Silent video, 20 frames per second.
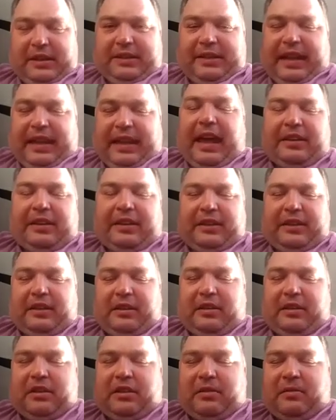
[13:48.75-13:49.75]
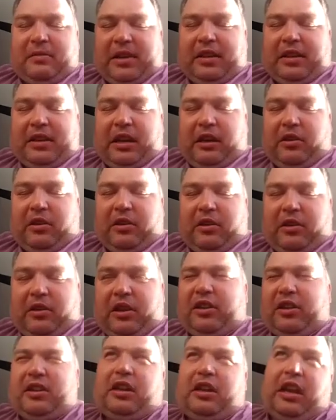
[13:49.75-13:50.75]
down in
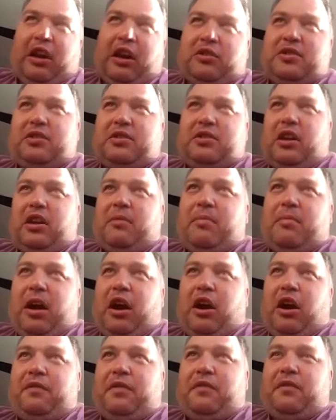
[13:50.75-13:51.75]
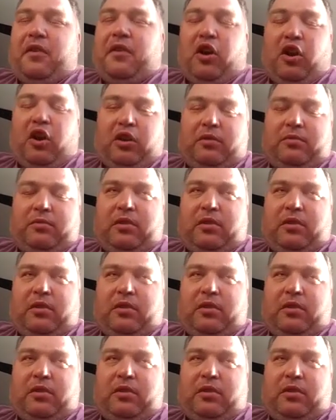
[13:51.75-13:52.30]
the last half a third of